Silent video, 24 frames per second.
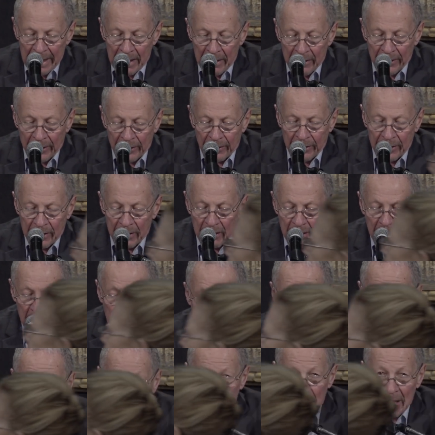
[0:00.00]
else,
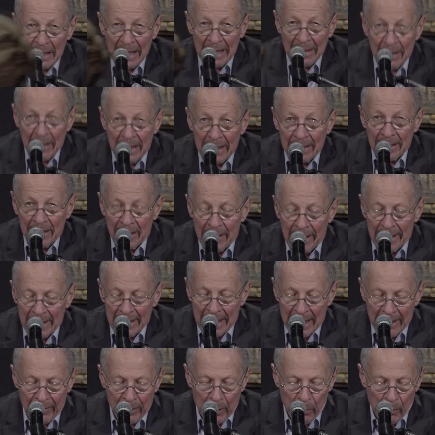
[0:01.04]
I'd like to let
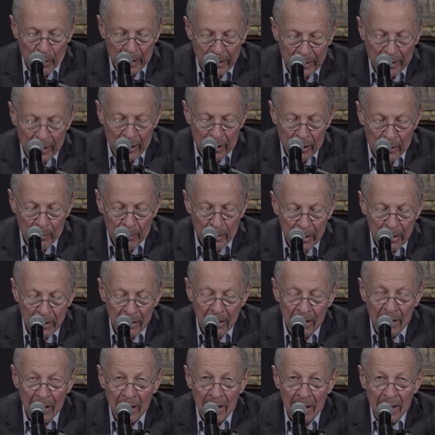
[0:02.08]
everyone know
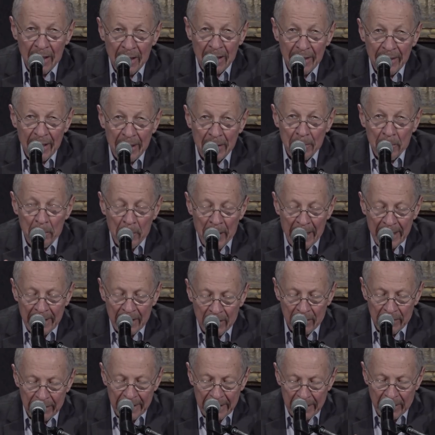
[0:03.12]
that
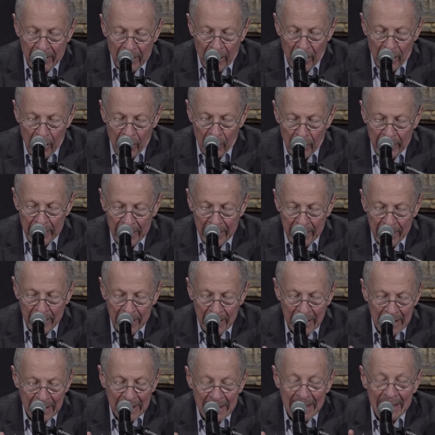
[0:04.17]
Michael D. Cohn
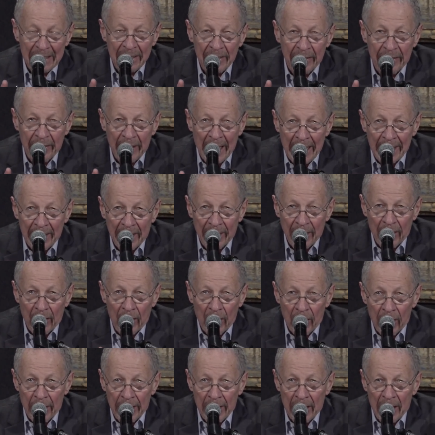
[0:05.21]
is not the
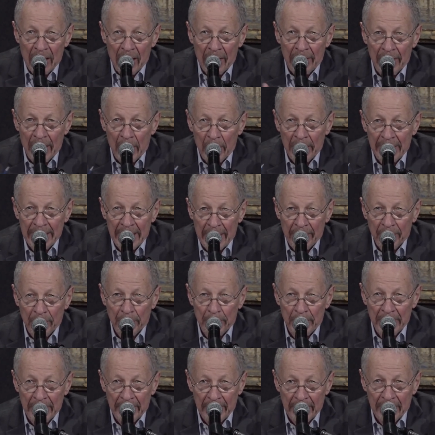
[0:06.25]
lawyer of our guest
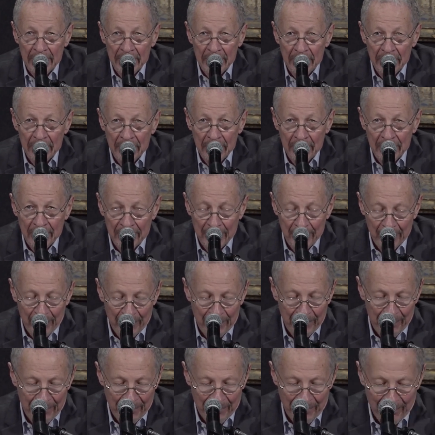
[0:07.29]
speaker.
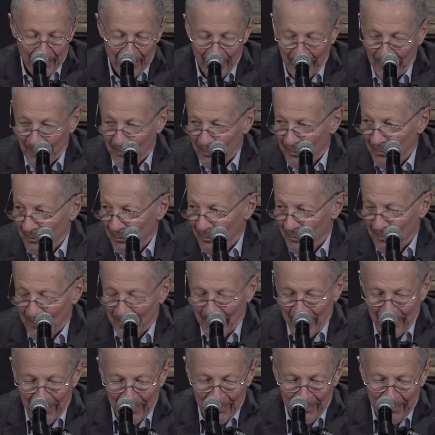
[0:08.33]

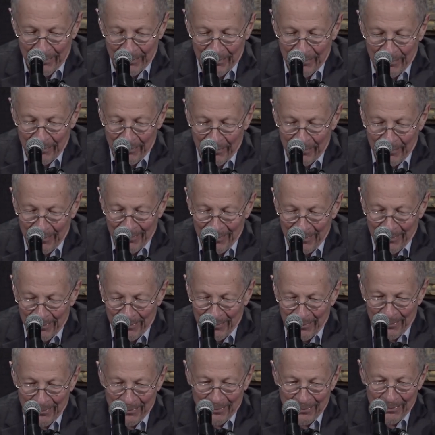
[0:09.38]

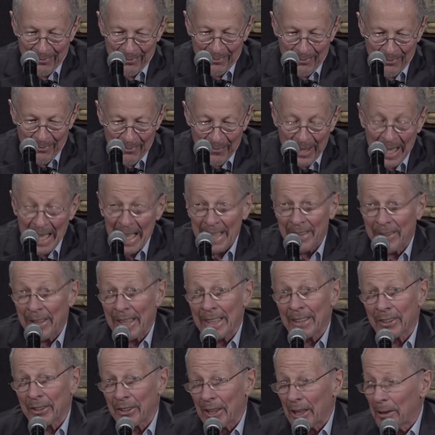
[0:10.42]
I
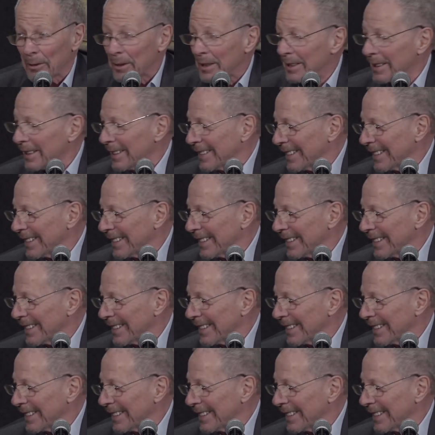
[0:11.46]
think so.